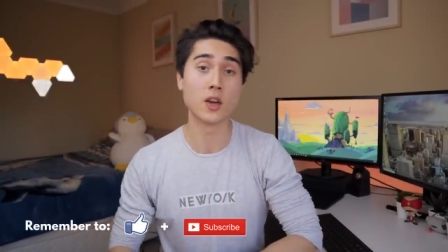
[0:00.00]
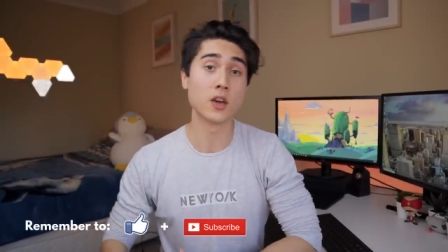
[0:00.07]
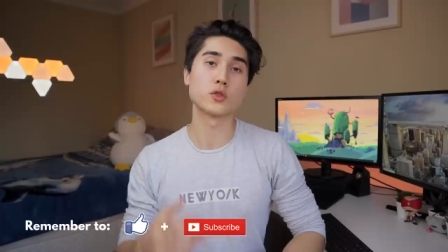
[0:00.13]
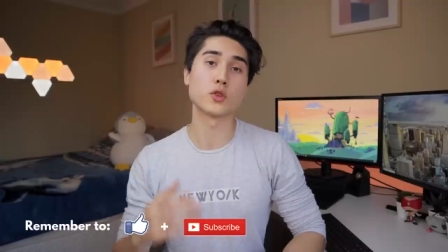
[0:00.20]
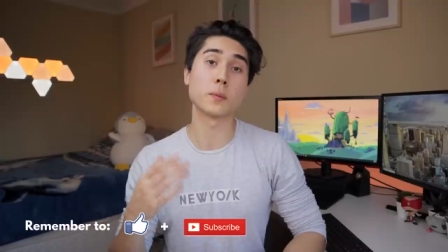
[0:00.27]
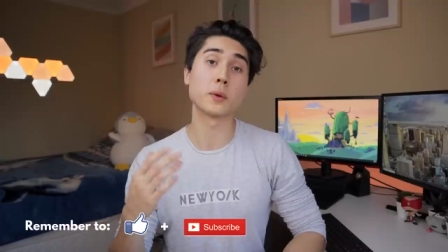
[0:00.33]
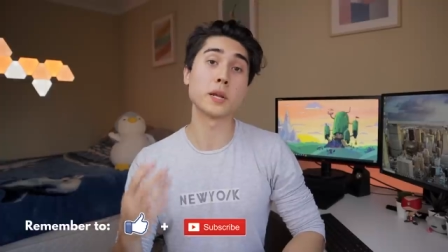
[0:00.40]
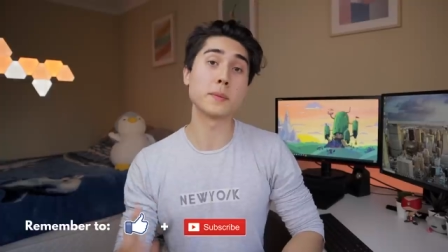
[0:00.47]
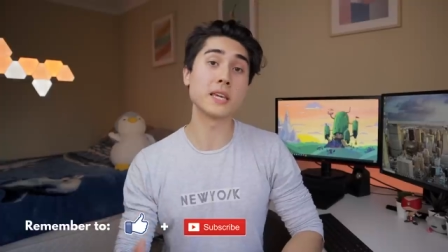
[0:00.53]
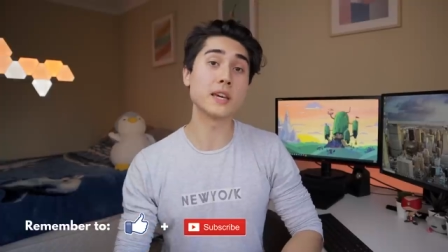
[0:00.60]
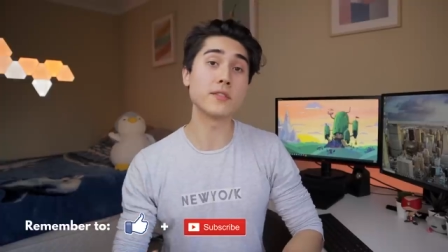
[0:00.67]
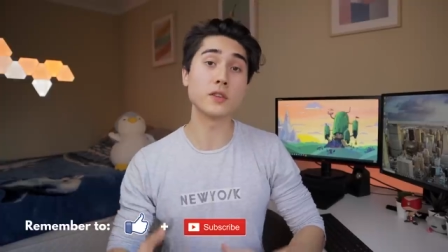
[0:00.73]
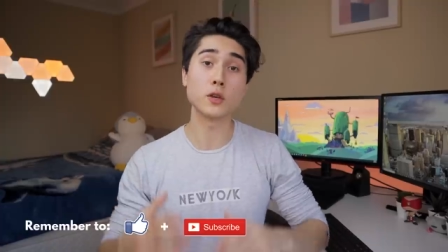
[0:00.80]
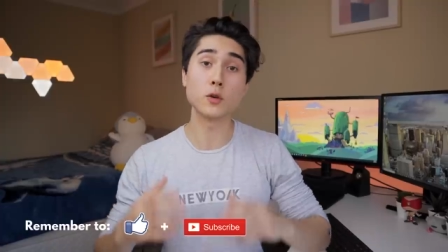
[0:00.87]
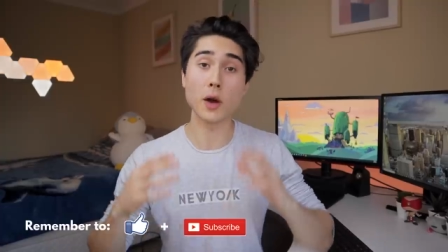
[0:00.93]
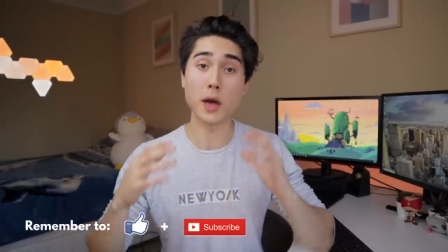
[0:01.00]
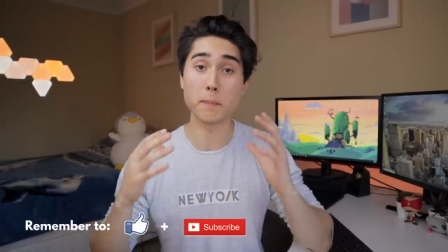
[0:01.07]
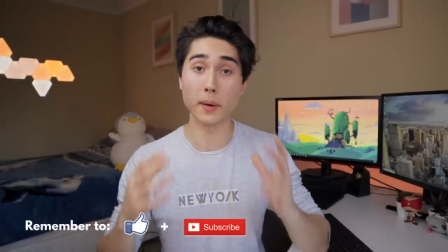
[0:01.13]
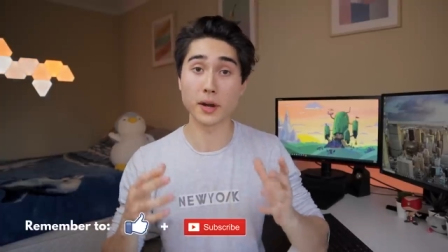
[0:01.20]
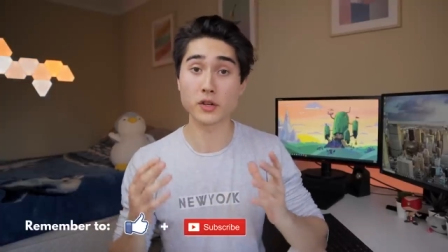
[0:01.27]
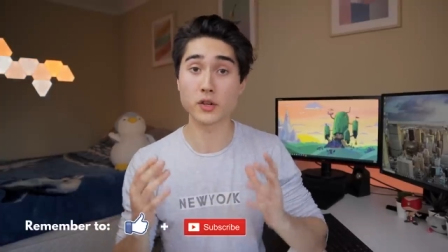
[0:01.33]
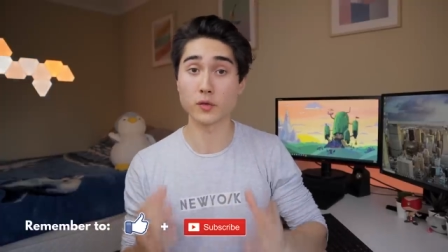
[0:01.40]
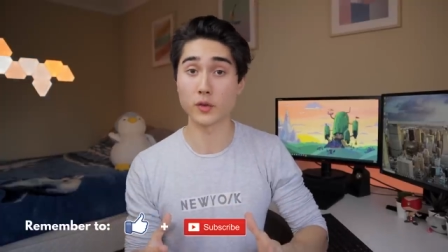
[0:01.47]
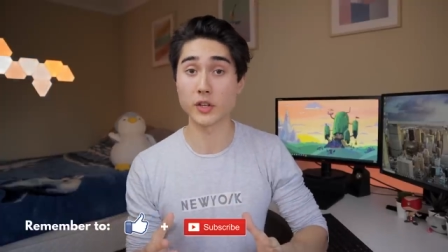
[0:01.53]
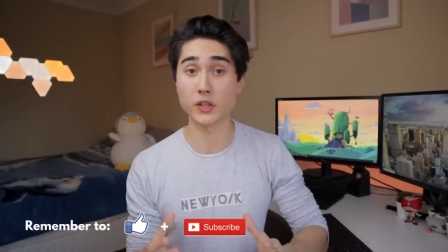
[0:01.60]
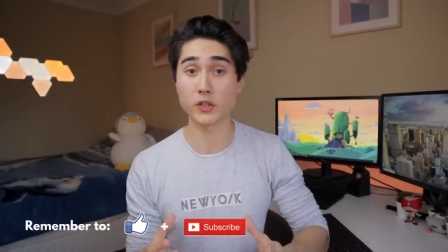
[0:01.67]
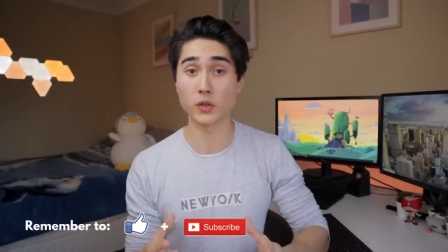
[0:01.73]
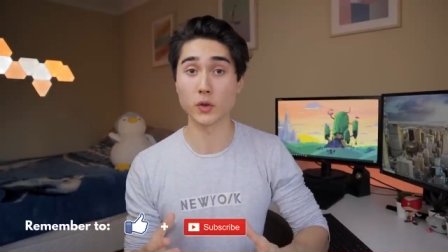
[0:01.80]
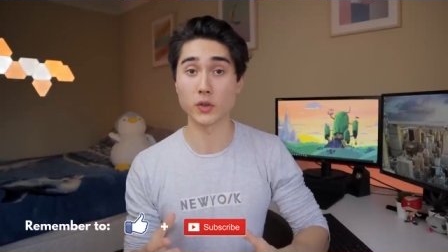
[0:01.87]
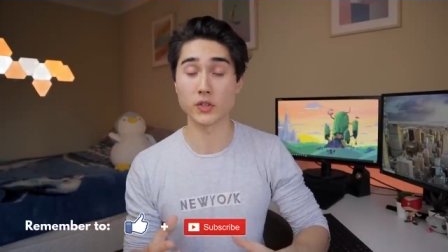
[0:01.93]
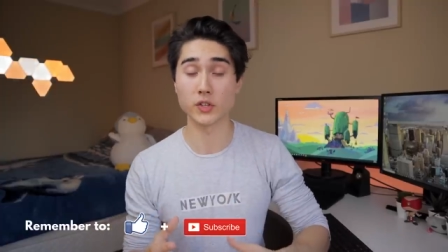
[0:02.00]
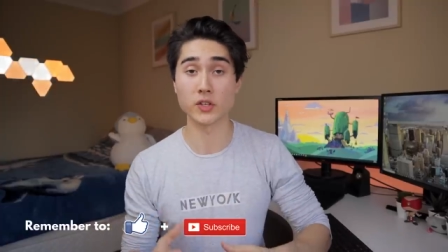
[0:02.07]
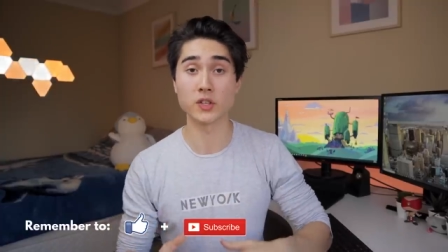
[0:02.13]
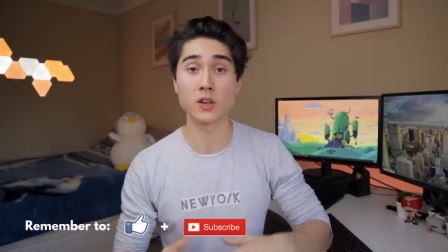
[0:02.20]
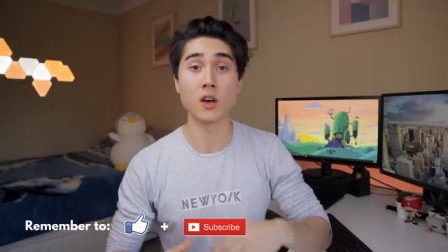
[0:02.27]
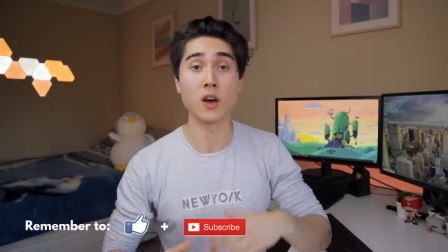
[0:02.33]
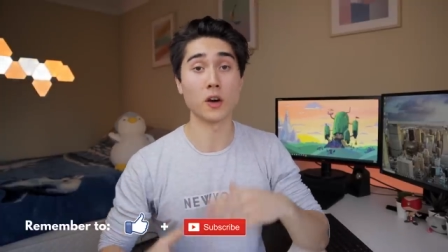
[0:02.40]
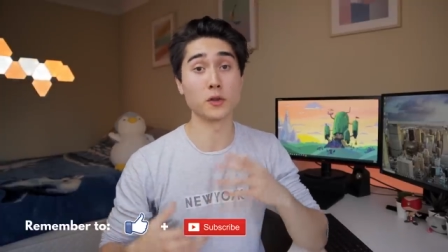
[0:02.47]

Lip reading: So I'm going to be giving you a bunch of resources